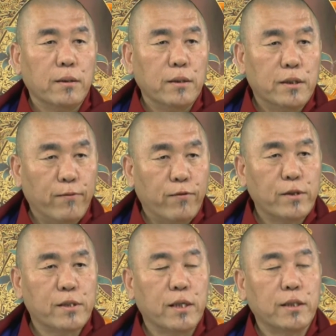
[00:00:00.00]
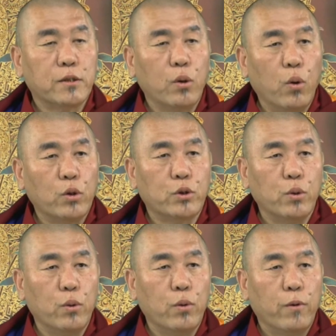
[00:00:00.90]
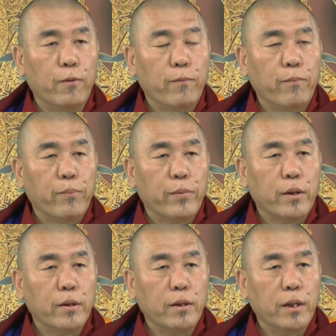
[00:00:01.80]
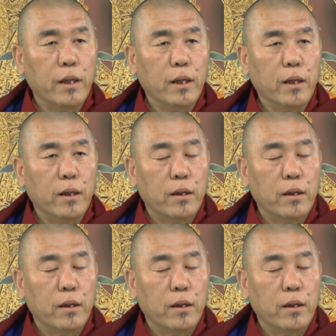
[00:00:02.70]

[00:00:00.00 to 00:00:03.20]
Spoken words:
differences, also the